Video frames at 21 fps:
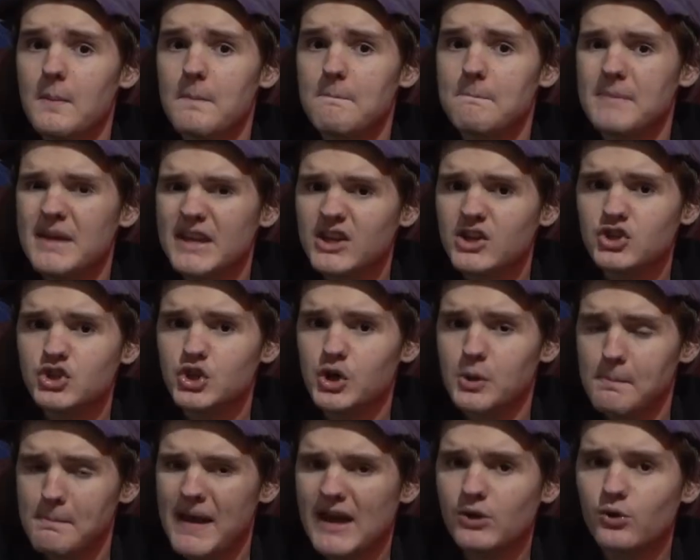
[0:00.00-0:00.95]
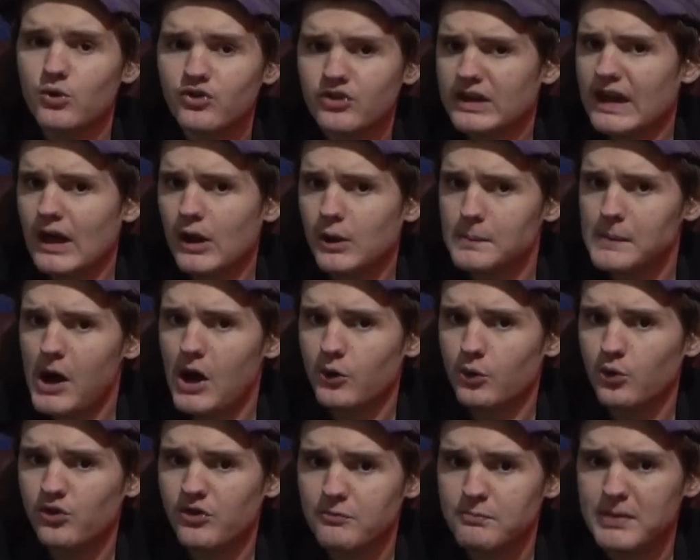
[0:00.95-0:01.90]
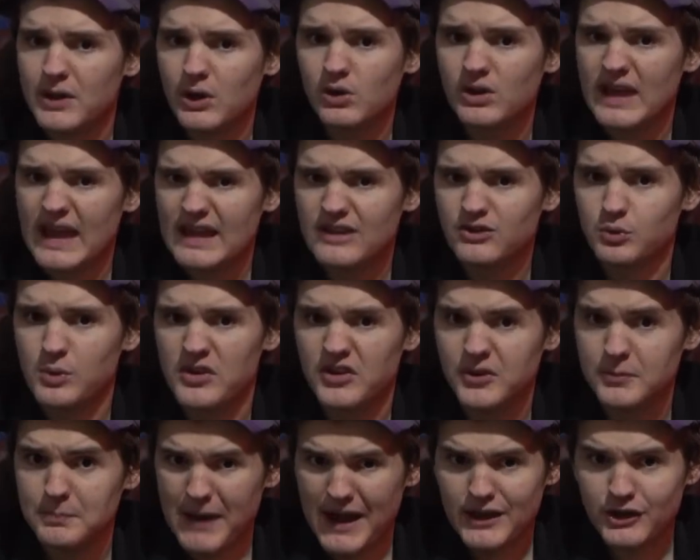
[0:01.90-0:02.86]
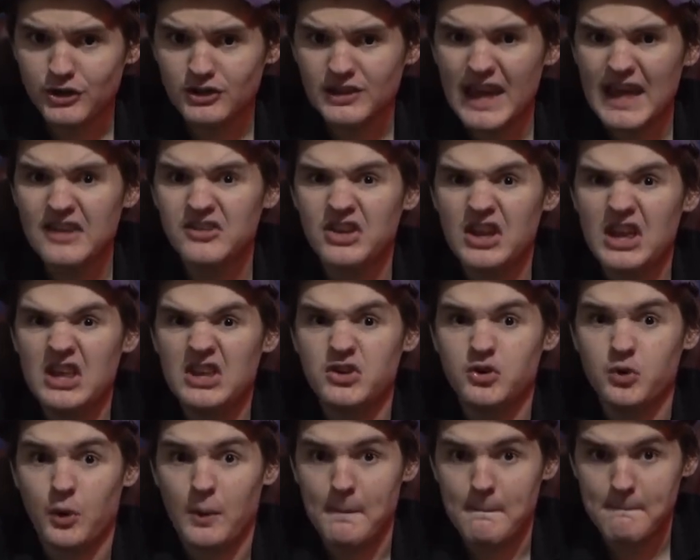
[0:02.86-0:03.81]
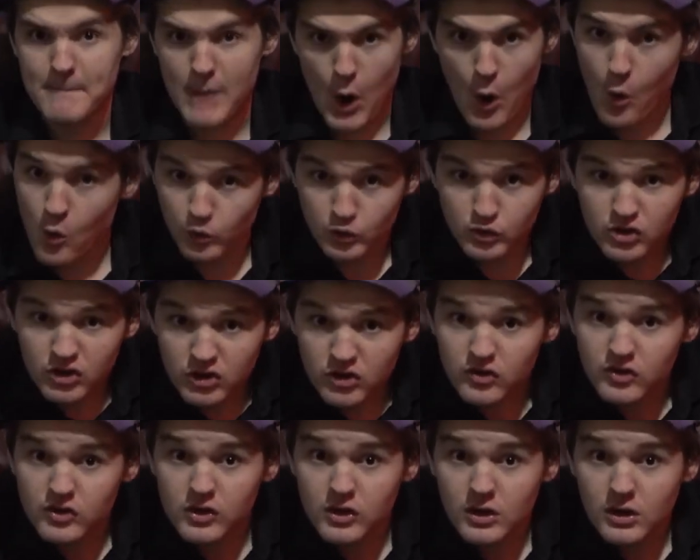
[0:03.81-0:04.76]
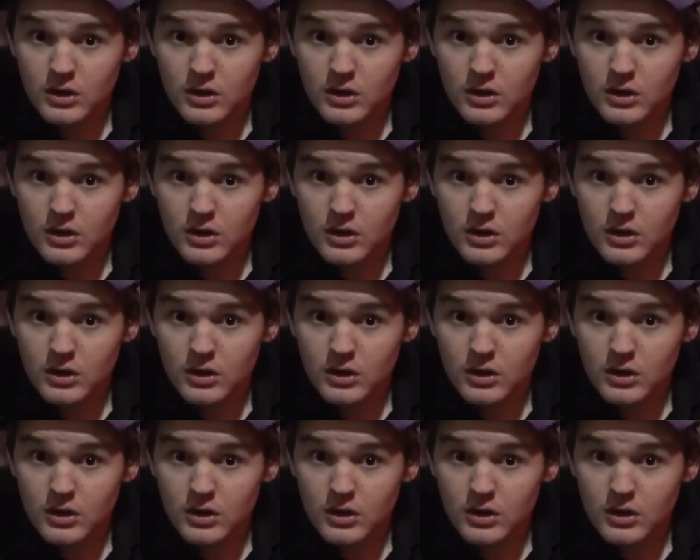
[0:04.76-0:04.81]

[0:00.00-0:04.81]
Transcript: miniature metal scale models of Bill Gates with spider legs in your bones.